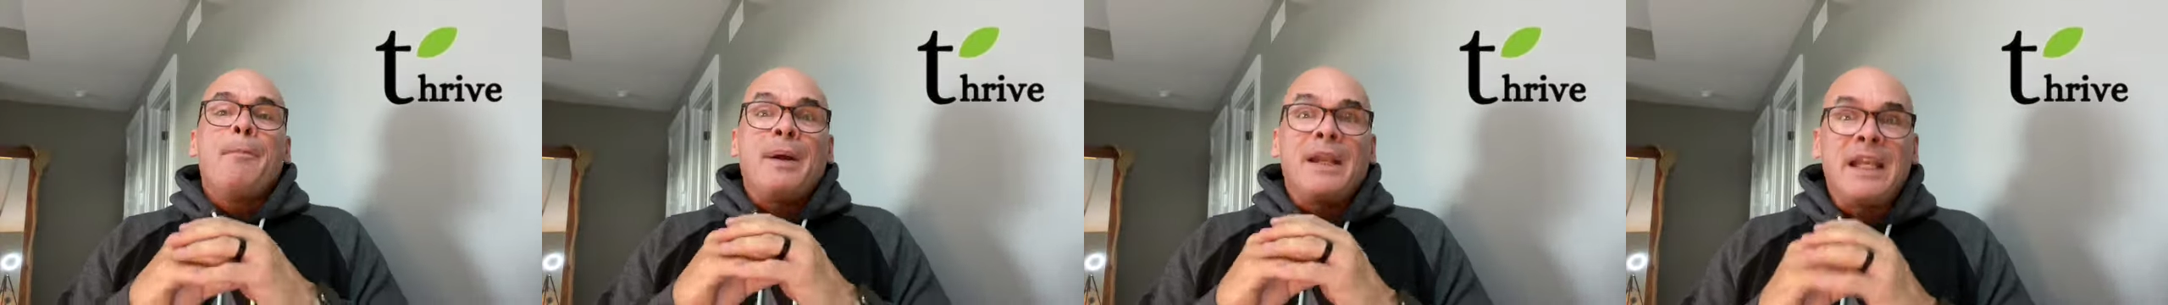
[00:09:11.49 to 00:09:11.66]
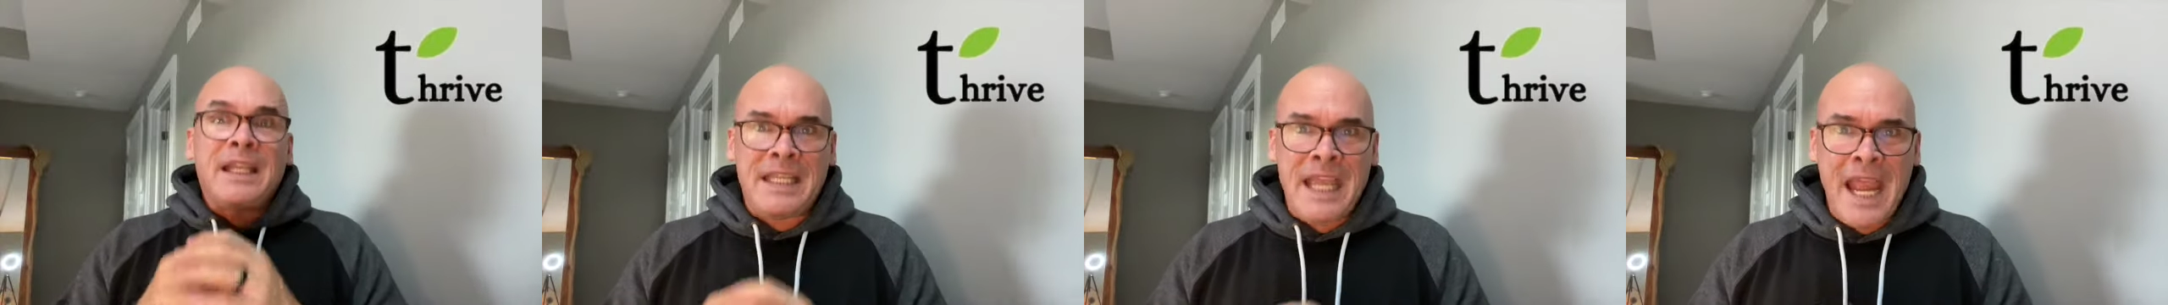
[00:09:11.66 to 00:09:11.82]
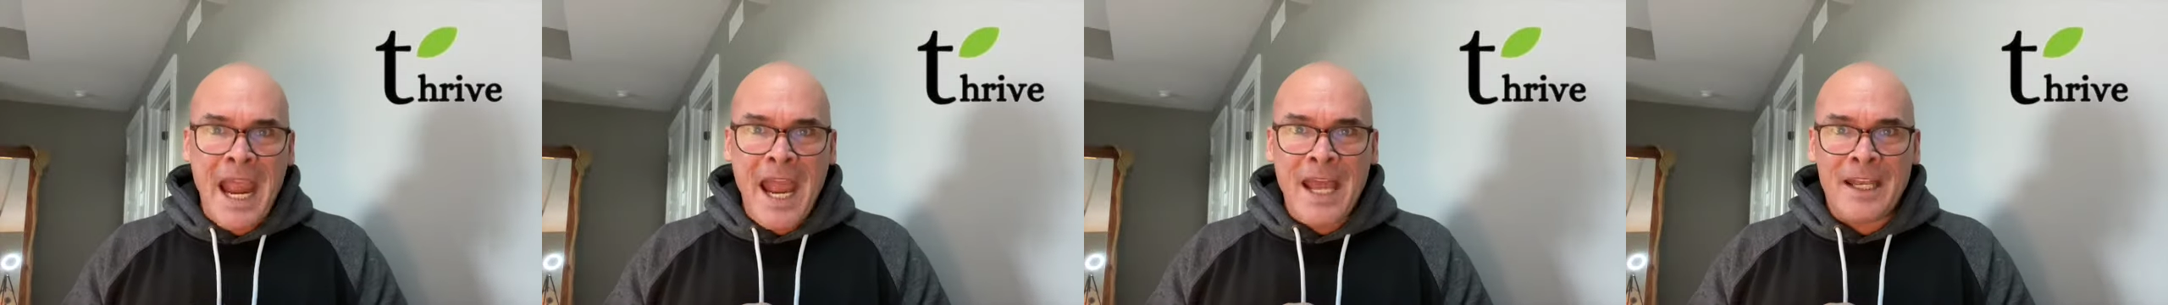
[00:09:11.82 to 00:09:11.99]
But
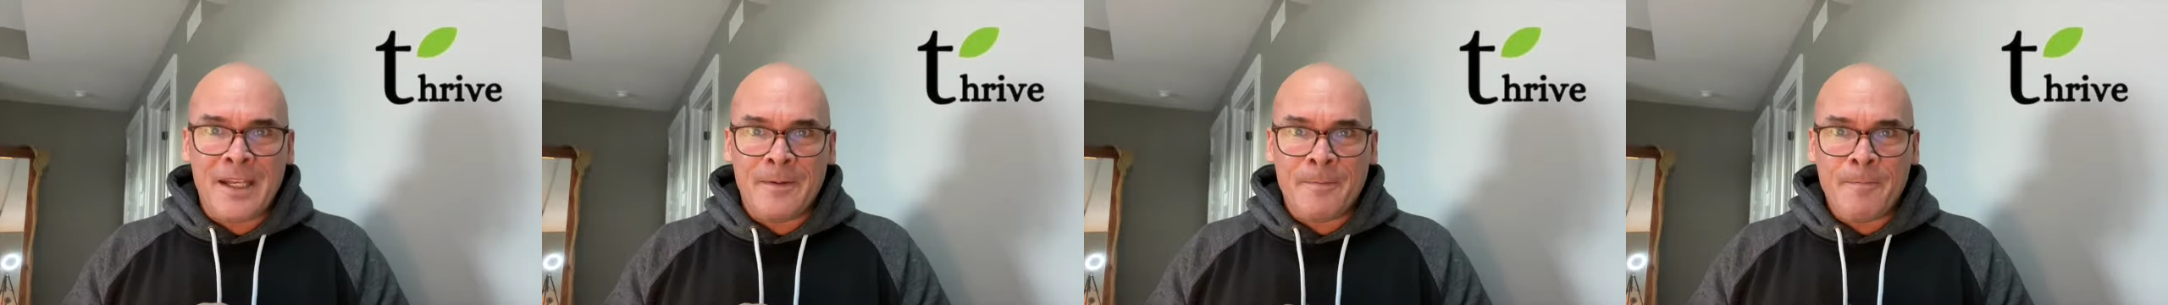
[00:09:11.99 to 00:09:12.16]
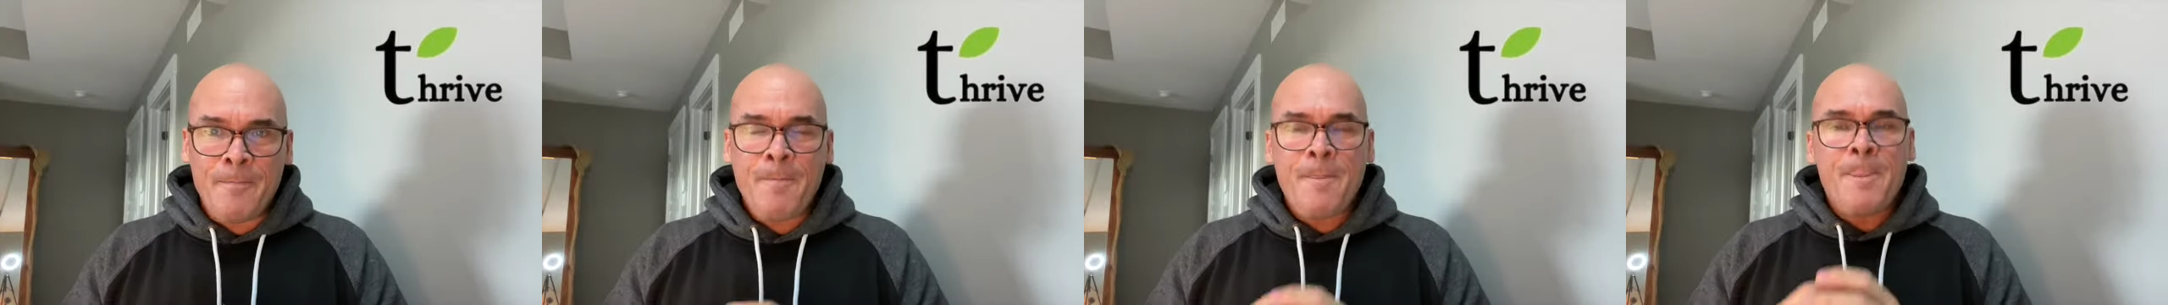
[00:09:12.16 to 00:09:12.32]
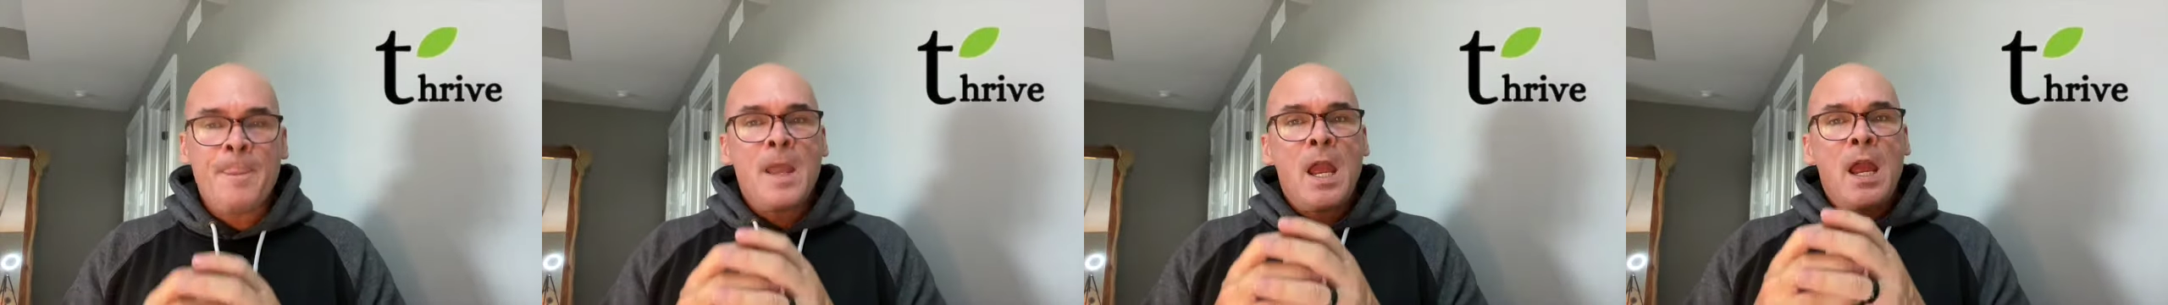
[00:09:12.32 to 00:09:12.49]
again,
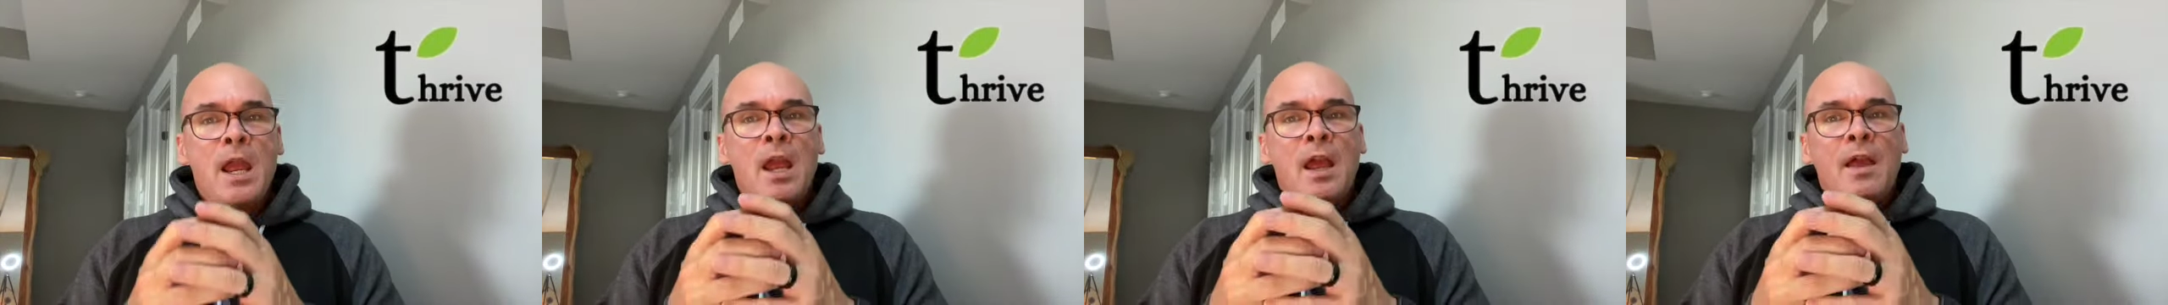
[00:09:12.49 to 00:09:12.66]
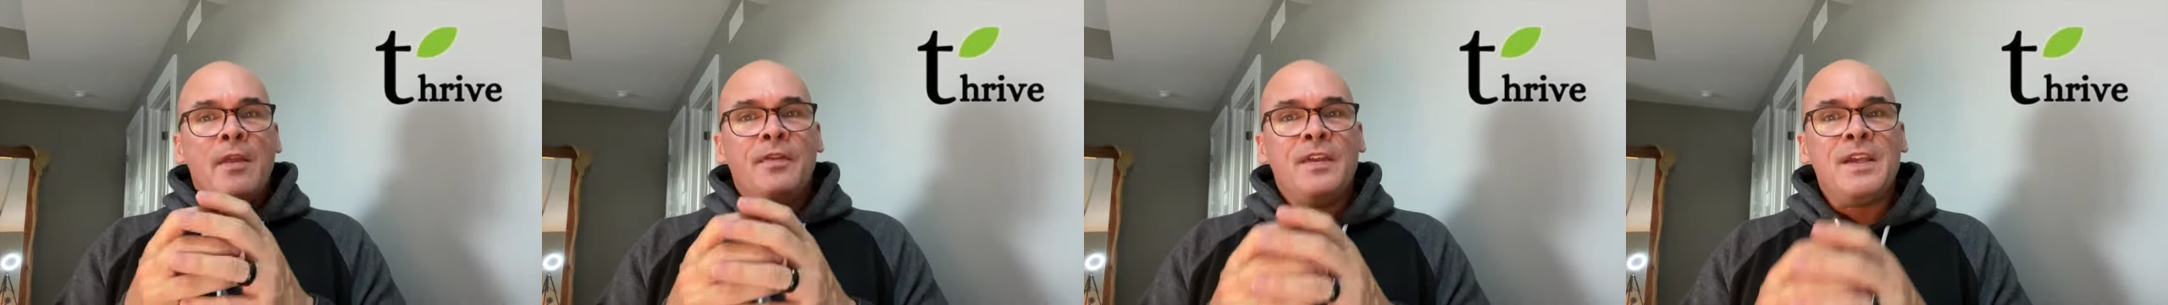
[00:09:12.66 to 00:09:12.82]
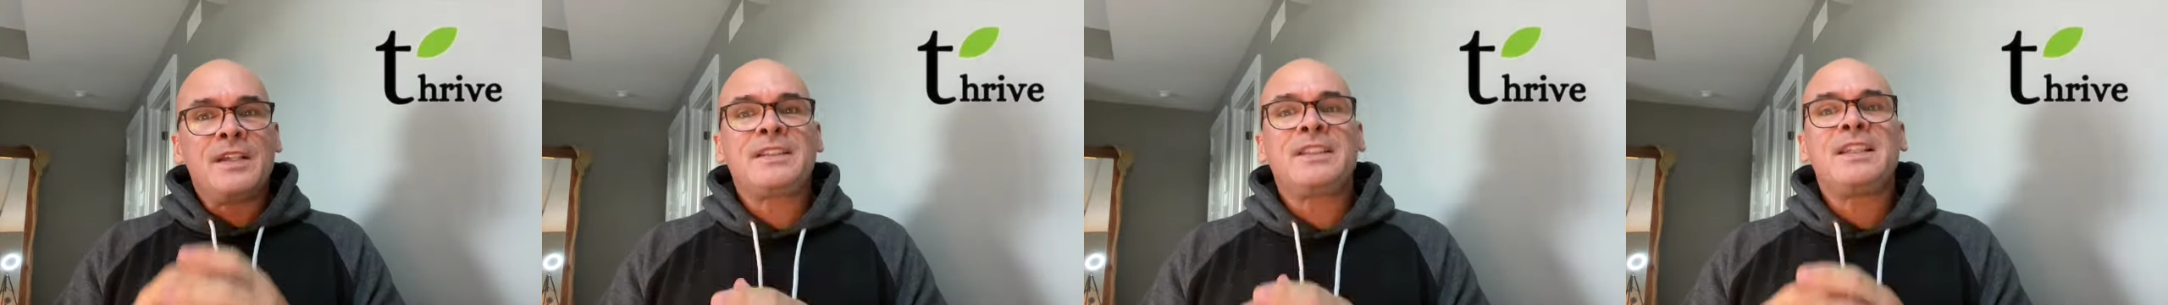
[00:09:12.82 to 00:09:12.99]

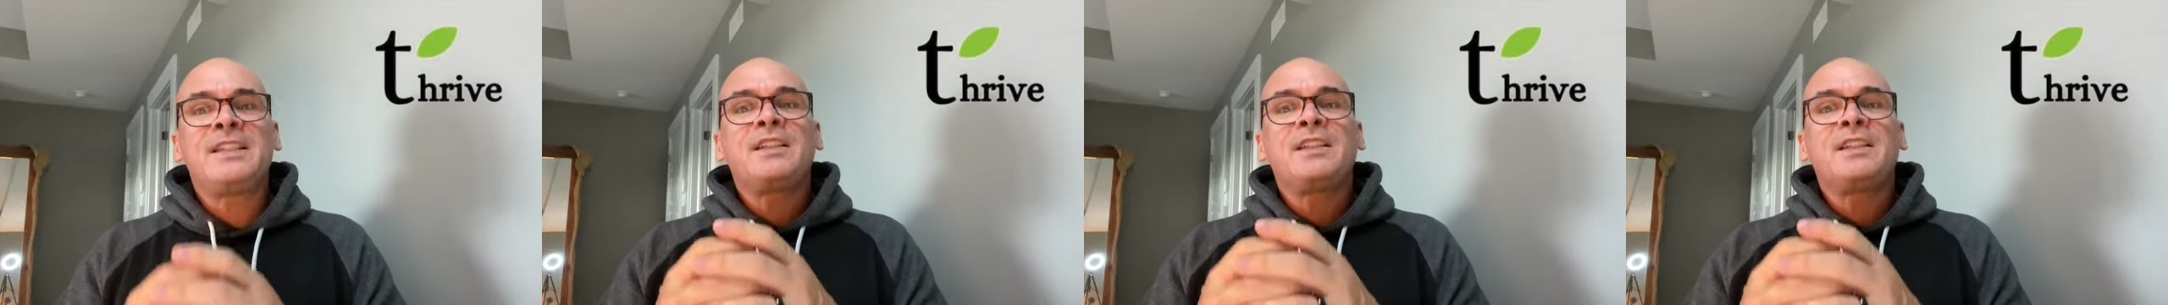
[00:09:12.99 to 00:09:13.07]
this